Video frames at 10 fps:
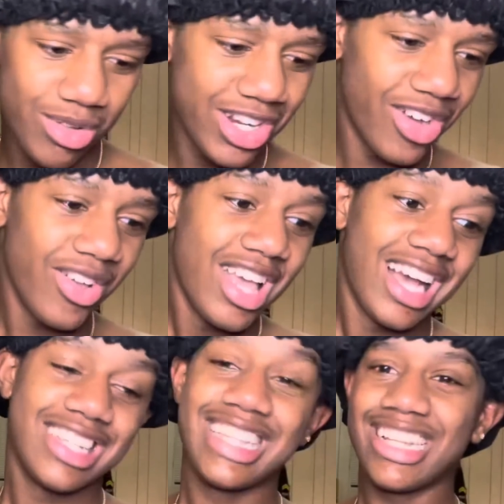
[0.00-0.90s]
you know,
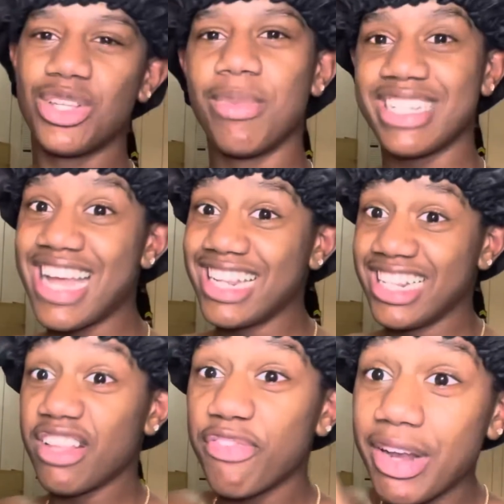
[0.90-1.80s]
because it's like too much
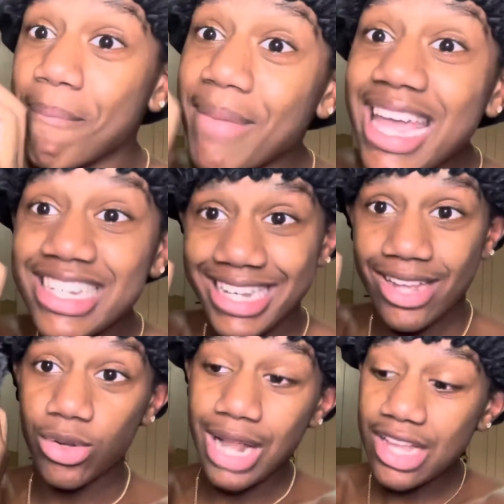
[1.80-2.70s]
editing. This for the main
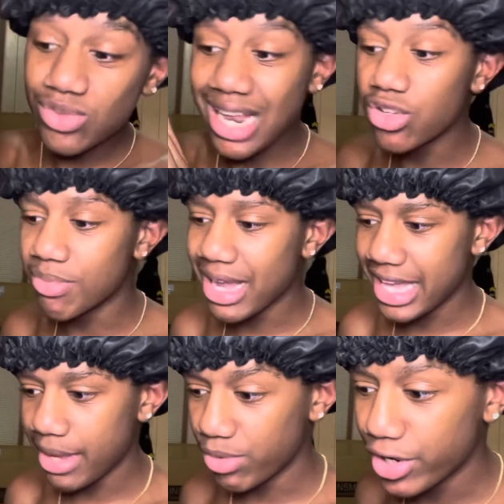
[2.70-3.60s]
channel. That's when I use my
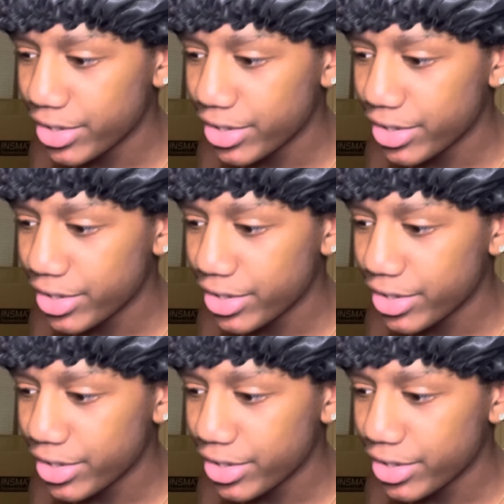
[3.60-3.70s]
camera.